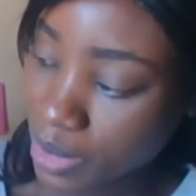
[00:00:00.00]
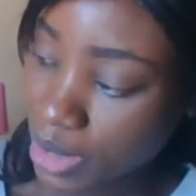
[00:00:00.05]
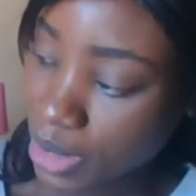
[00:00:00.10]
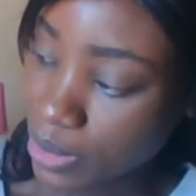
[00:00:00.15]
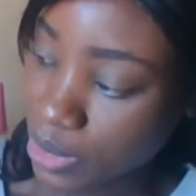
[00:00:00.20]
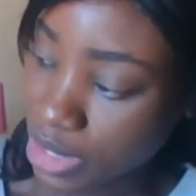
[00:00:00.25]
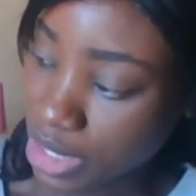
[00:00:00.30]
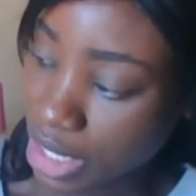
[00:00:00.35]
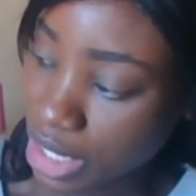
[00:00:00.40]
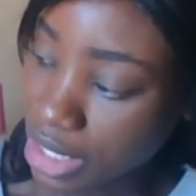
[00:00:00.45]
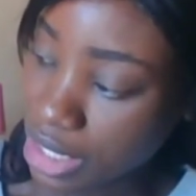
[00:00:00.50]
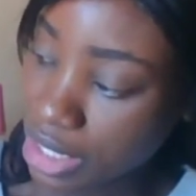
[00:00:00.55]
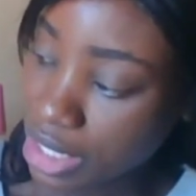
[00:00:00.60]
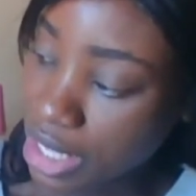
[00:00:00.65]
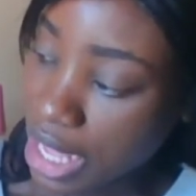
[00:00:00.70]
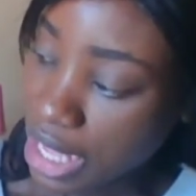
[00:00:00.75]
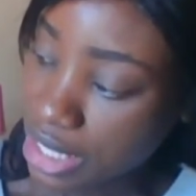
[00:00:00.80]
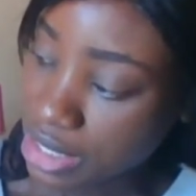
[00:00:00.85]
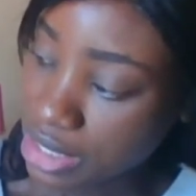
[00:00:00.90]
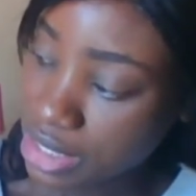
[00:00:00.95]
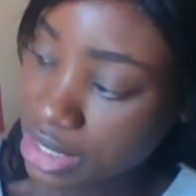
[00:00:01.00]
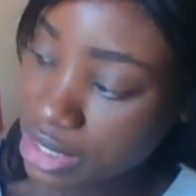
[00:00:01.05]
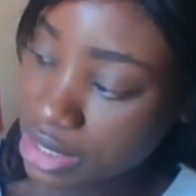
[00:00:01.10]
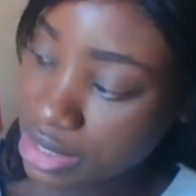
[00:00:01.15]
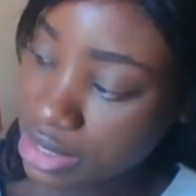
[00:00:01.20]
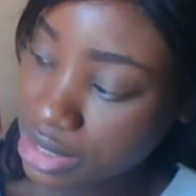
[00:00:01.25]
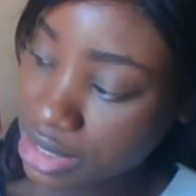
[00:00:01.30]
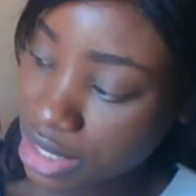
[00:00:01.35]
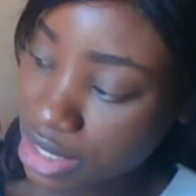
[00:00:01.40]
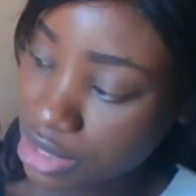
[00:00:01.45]
Okay, and
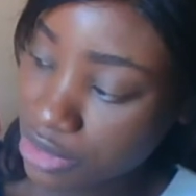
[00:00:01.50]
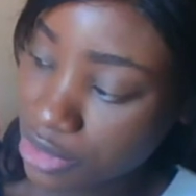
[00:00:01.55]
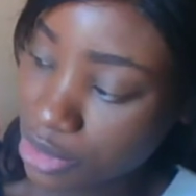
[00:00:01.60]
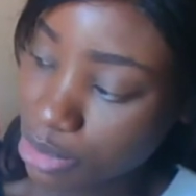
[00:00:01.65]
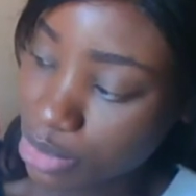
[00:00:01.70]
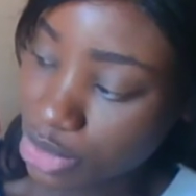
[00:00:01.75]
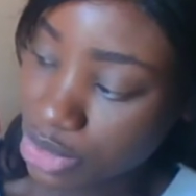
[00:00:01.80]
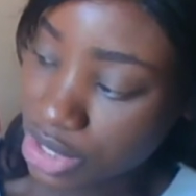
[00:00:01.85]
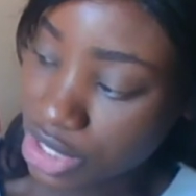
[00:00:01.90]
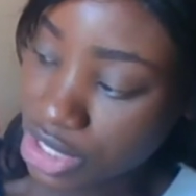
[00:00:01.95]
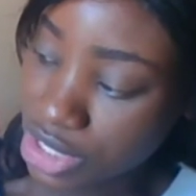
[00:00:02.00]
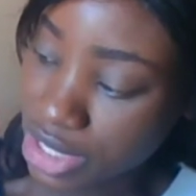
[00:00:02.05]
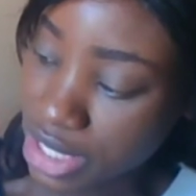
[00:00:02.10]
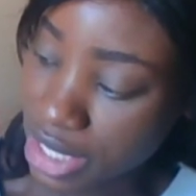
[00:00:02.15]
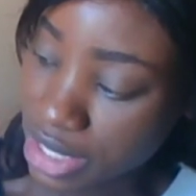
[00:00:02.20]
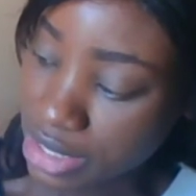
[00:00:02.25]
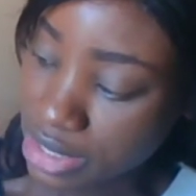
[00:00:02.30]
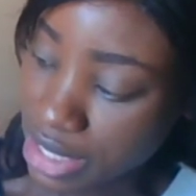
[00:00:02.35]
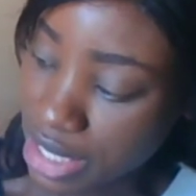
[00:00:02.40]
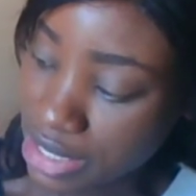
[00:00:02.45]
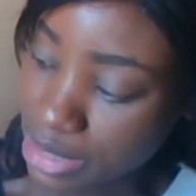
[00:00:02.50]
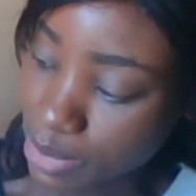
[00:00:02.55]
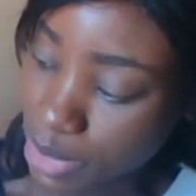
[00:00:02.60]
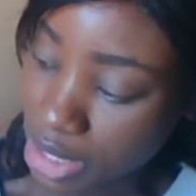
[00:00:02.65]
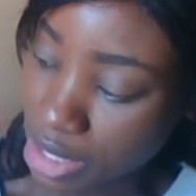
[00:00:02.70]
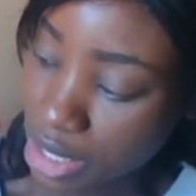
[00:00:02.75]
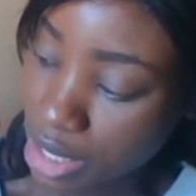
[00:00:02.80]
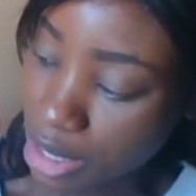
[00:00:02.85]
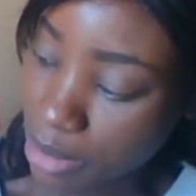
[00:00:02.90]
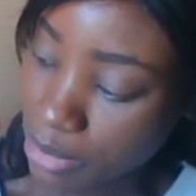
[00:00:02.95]
this stage for musicians has
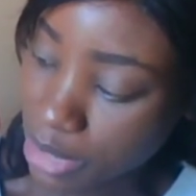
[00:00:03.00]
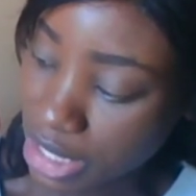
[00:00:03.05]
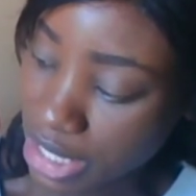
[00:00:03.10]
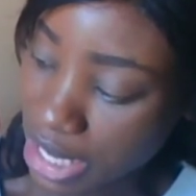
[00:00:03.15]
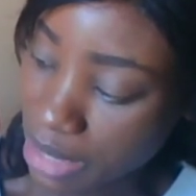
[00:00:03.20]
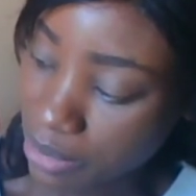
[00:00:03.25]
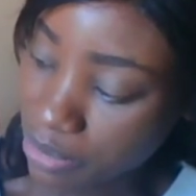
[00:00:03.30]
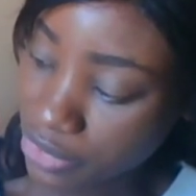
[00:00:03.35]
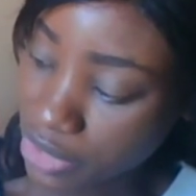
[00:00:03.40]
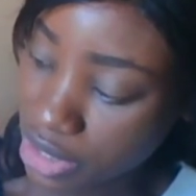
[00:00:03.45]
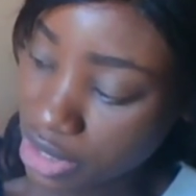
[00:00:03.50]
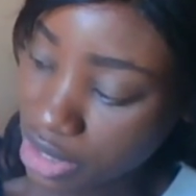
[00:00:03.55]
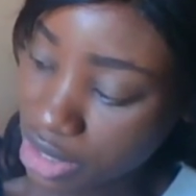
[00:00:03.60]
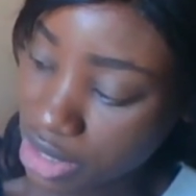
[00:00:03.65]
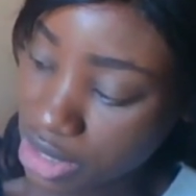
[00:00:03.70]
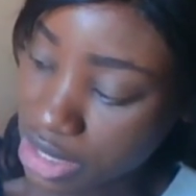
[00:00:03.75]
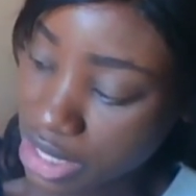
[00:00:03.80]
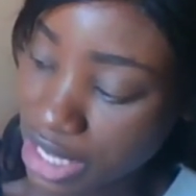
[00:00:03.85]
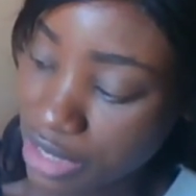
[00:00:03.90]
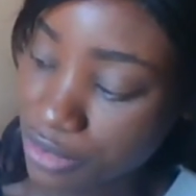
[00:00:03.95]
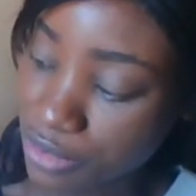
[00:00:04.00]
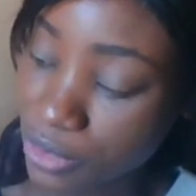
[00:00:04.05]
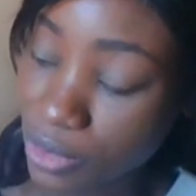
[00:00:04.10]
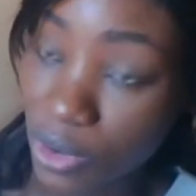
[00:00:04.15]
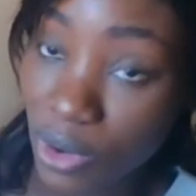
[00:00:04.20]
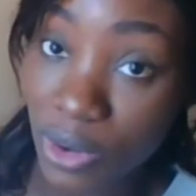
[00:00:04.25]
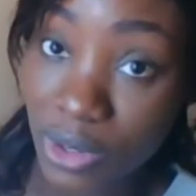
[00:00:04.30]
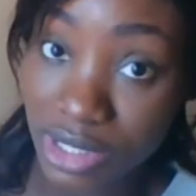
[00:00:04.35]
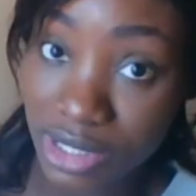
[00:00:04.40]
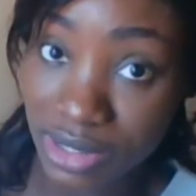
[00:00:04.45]
become an amphitheater for
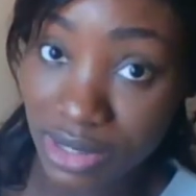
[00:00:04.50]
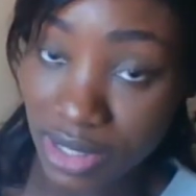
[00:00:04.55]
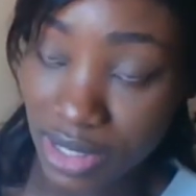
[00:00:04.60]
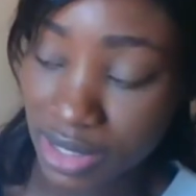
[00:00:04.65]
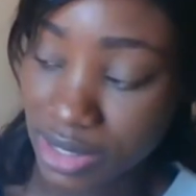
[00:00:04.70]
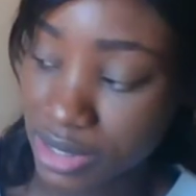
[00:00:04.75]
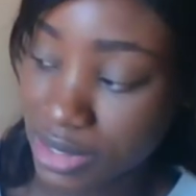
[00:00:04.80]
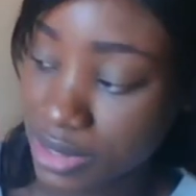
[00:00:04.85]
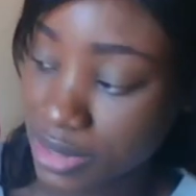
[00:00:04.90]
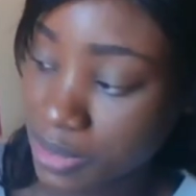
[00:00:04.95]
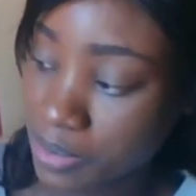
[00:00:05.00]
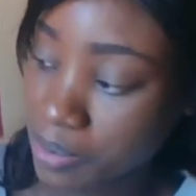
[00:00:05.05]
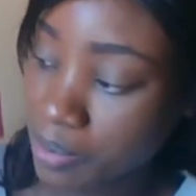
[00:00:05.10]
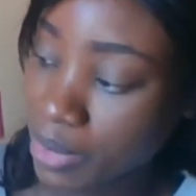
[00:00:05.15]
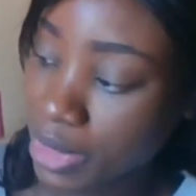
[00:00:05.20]
concerts.